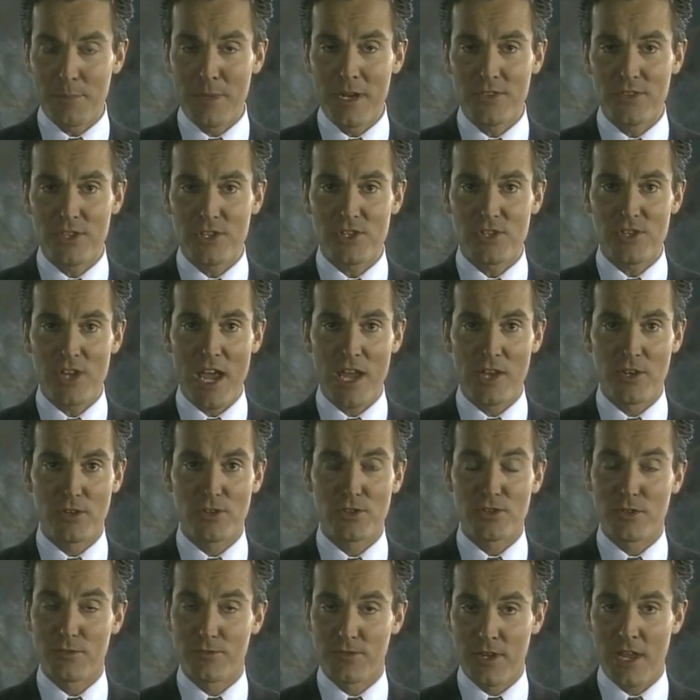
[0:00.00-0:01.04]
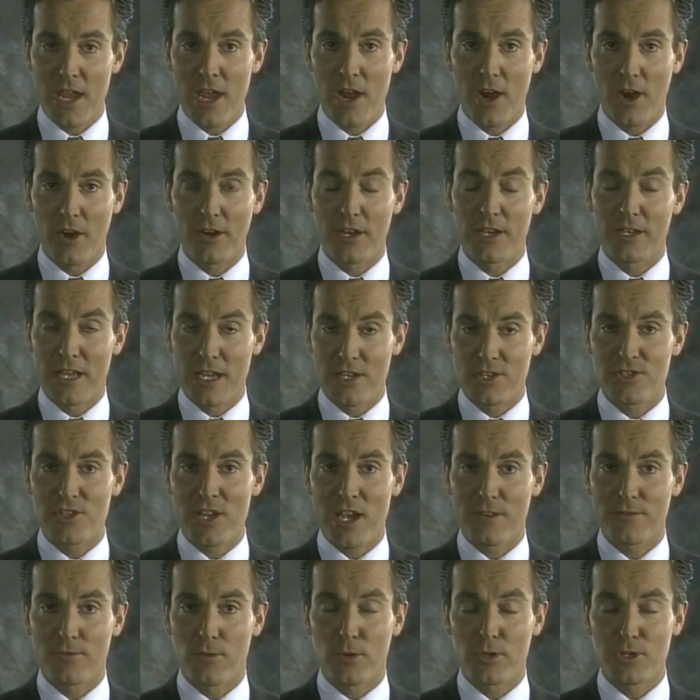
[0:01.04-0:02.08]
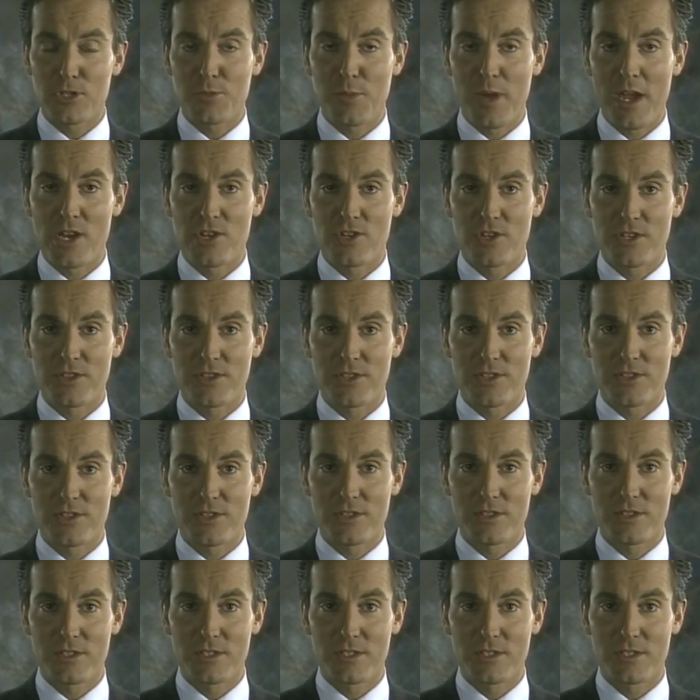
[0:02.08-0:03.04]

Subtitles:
meet the standards of care it has set for its patients.